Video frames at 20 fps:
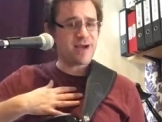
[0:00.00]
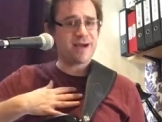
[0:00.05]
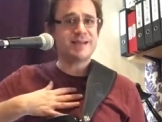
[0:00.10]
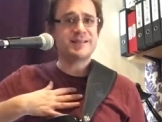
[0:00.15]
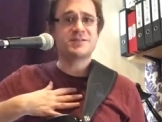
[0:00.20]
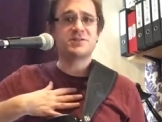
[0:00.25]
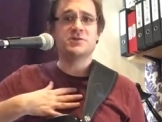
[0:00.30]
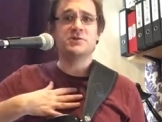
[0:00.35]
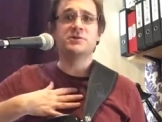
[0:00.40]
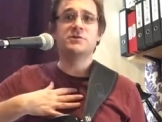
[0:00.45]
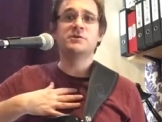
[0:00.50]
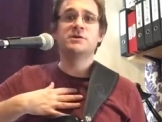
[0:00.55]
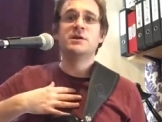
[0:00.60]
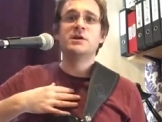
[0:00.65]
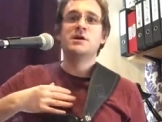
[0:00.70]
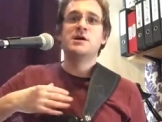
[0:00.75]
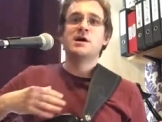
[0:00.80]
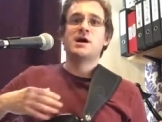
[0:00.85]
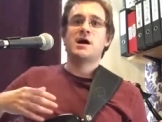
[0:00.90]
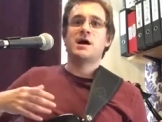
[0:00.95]
do,
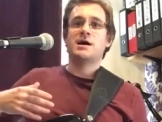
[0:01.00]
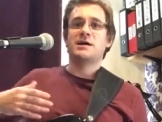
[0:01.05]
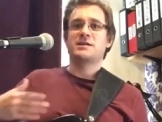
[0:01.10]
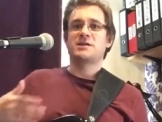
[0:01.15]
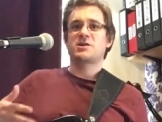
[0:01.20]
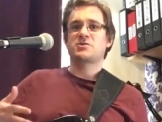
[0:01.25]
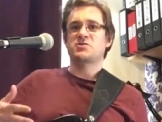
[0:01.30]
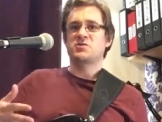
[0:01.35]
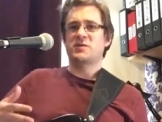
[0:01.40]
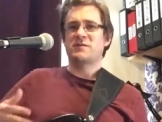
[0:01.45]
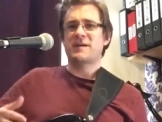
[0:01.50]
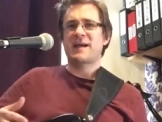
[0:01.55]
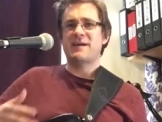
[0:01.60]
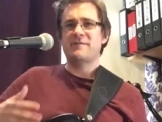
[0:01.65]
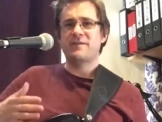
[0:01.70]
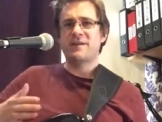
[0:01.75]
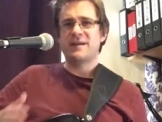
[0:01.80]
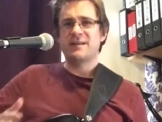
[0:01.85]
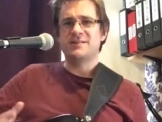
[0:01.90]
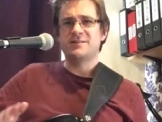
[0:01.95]
I sort of have
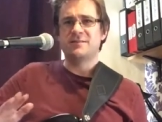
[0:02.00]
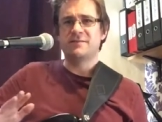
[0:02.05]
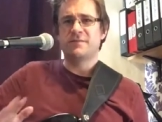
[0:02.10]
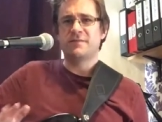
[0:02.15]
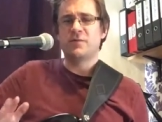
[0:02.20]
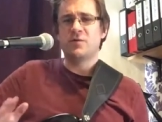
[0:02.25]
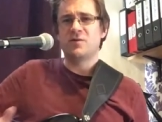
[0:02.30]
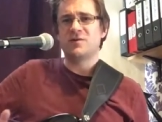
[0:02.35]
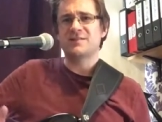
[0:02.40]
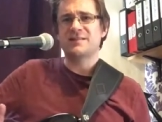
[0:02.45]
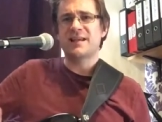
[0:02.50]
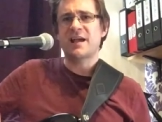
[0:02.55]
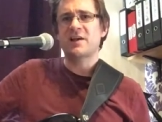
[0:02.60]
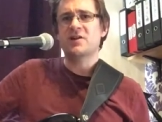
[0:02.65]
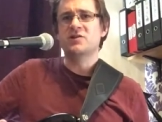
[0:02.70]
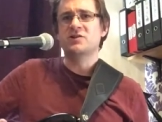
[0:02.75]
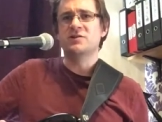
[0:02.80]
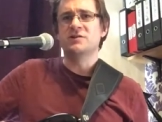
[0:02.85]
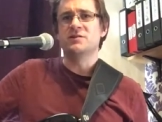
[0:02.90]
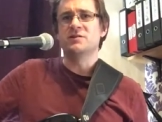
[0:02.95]
it into four
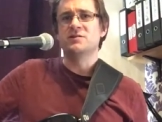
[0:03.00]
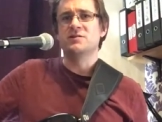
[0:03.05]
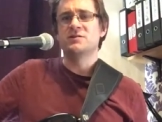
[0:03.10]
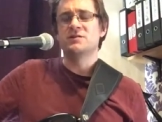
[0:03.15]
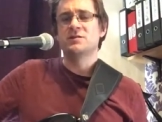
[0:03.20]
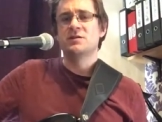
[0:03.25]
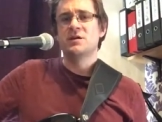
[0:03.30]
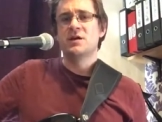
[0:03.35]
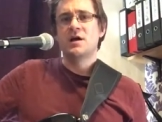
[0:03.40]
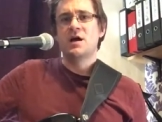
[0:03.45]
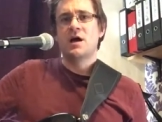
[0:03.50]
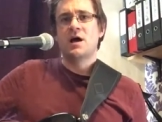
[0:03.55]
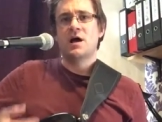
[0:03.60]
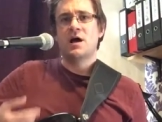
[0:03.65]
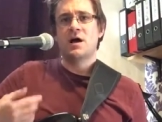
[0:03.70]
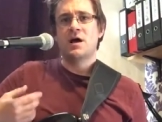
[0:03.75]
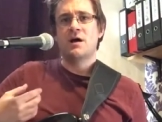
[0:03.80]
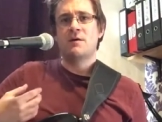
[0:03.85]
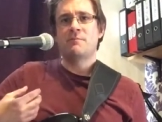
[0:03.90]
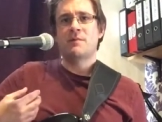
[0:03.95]
sections.
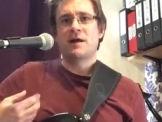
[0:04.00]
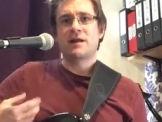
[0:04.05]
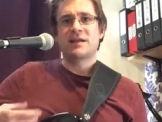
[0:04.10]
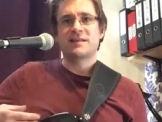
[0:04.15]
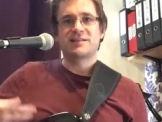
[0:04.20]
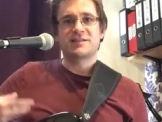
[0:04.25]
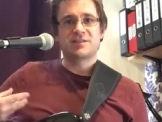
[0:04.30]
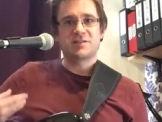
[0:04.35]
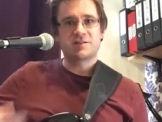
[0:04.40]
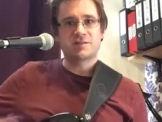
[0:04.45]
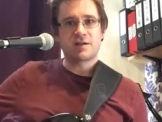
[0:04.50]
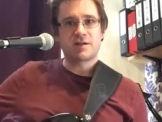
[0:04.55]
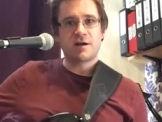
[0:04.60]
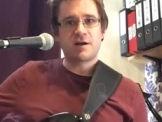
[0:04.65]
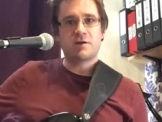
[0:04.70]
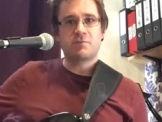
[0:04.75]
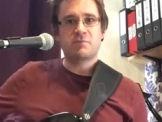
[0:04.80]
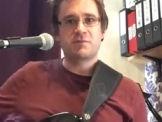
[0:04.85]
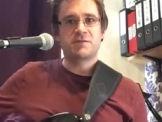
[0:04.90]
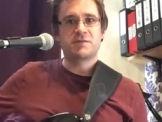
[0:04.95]
I like to
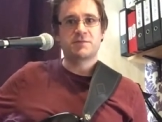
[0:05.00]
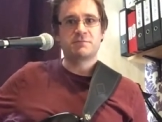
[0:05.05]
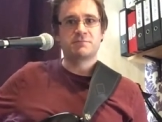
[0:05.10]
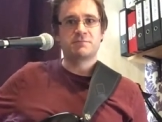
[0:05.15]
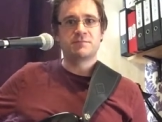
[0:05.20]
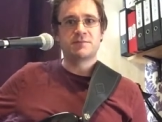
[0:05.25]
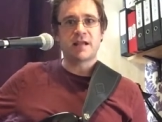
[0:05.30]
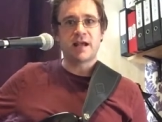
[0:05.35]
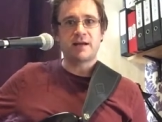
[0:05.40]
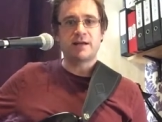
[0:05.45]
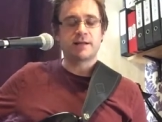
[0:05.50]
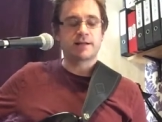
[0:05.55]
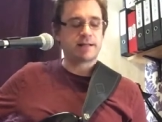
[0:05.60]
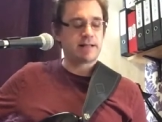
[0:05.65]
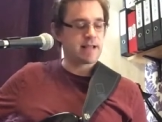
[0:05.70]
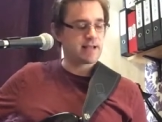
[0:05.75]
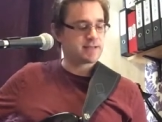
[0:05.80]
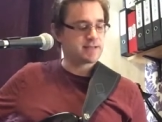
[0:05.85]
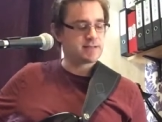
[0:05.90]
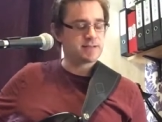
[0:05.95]
start with some technical
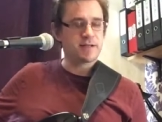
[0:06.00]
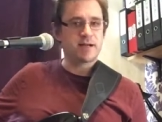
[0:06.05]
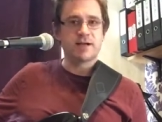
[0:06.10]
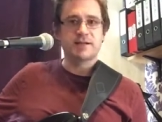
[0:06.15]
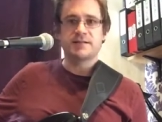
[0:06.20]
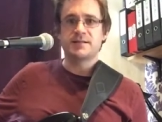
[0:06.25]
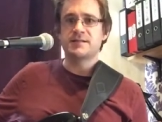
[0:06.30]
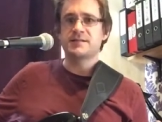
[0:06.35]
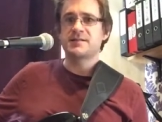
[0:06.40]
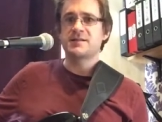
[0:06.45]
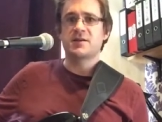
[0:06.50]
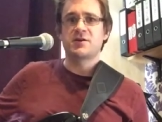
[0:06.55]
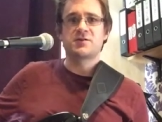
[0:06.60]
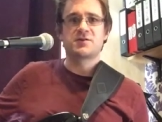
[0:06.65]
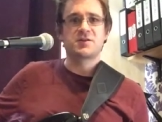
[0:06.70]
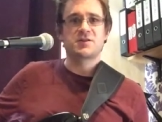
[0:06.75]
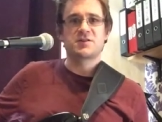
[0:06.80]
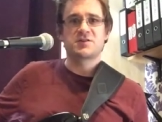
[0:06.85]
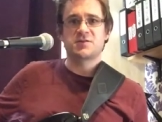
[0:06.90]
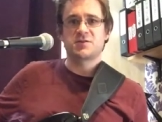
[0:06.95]
exercises, so
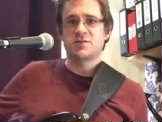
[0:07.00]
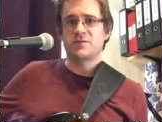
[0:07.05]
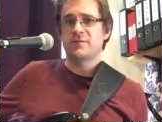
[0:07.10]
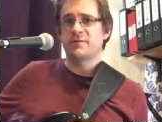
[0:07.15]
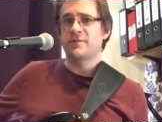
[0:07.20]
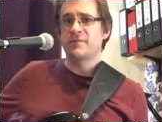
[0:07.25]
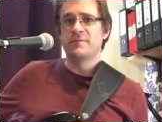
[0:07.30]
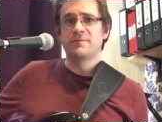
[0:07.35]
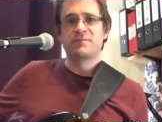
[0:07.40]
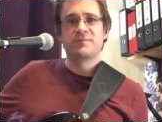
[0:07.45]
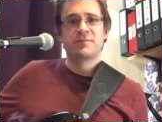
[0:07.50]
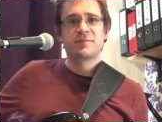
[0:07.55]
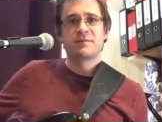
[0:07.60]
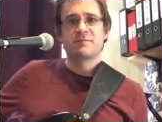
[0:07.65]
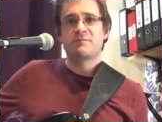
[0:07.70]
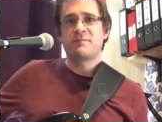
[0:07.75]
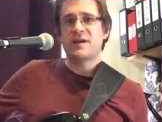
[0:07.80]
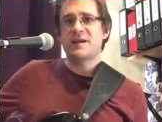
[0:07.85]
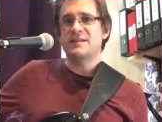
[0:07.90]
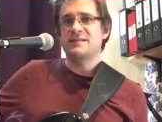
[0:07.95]
just sort of
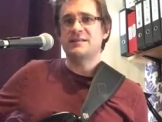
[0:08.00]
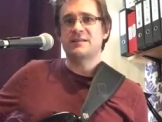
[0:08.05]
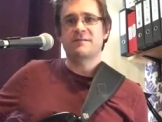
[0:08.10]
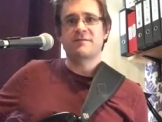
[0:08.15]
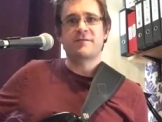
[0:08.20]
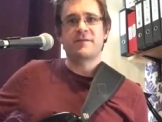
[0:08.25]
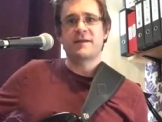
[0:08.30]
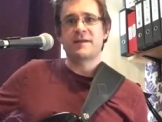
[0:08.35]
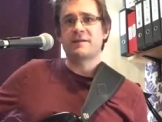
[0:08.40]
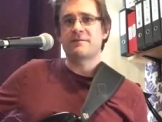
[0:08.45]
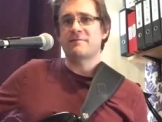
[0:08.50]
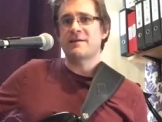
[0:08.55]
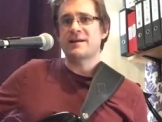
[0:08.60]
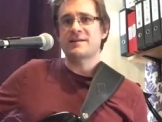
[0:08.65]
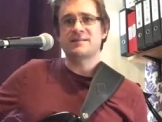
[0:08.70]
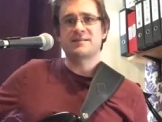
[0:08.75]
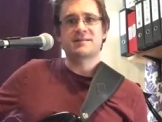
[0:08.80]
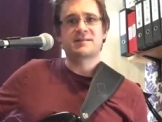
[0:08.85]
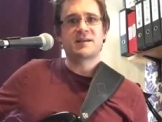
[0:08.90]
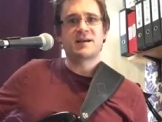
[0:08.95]
basic finger
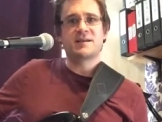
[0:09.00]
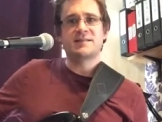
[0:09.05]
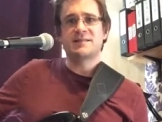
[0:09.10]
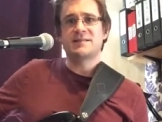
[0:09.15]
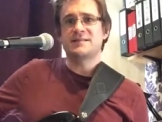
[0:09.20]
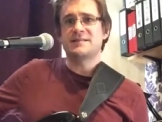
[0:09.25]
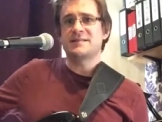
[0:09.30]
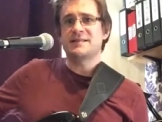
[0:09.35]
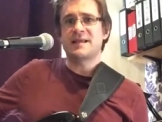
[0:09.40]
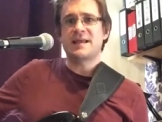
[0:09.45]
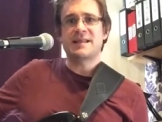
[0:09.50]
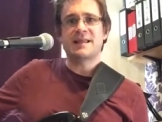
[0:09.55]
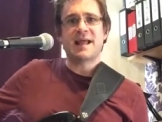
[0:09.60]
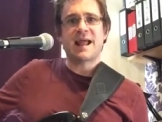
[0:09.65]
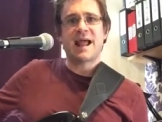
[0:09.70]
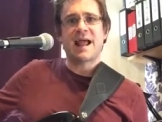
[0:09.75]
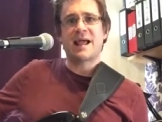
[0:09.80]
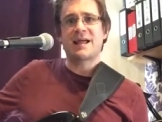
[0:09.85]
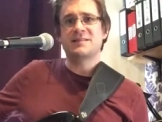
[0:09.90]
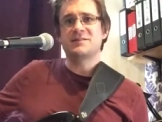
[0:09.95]
exercises to get the
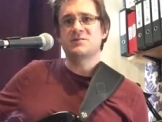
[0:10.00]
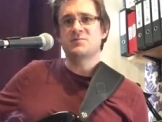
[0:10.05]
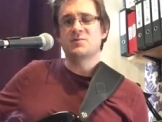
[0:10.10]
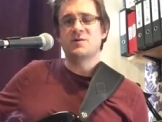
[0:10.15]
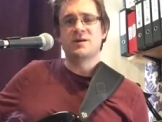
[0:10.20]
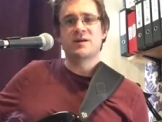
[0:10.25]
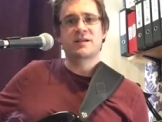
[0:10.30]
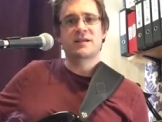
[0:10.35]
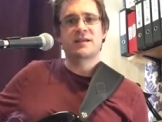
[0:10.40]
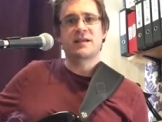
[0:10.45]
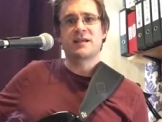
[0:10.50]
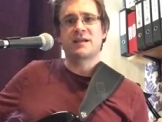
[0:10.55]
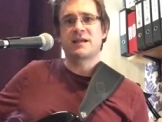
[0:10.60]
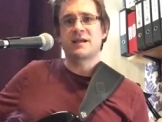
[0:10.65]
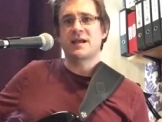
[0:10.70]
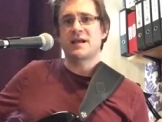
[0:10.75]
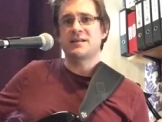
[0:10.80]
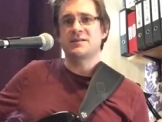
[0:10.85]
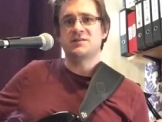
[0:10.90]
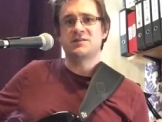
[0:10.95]
hands working
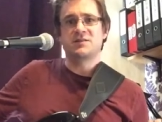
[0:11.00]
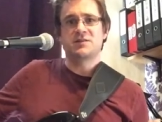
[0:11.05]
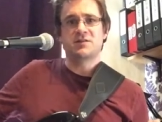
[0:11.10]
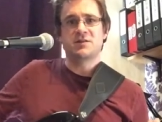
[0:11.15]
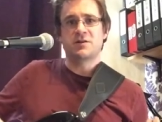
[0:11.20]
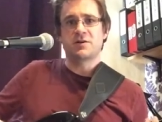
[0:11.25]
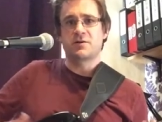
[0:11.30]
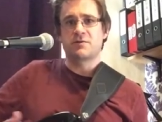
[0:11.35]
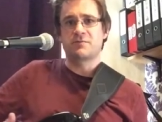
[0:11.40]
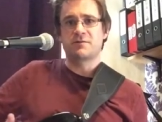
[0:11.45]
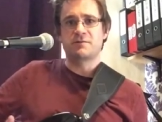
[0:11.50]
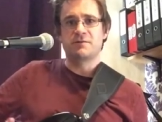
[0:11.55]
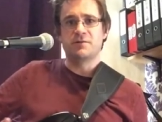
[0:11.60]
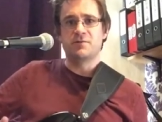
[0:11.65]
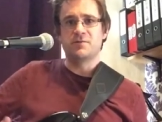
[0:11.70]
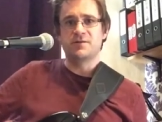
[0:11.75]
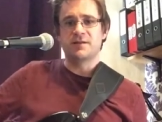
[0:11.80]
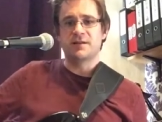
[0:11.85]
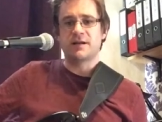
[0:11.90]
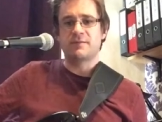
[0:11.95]
and to,
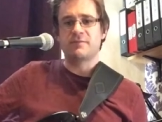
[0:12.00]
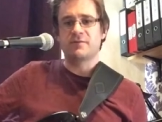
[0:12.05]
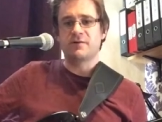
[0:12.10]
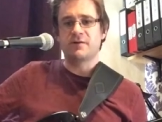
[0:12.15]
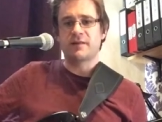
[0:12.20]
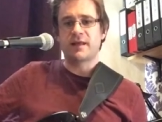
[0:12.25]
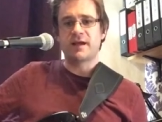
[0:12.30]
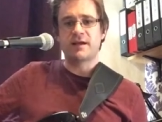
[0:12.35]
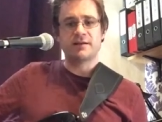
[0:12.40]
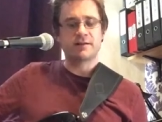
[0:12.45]
loosen up on that.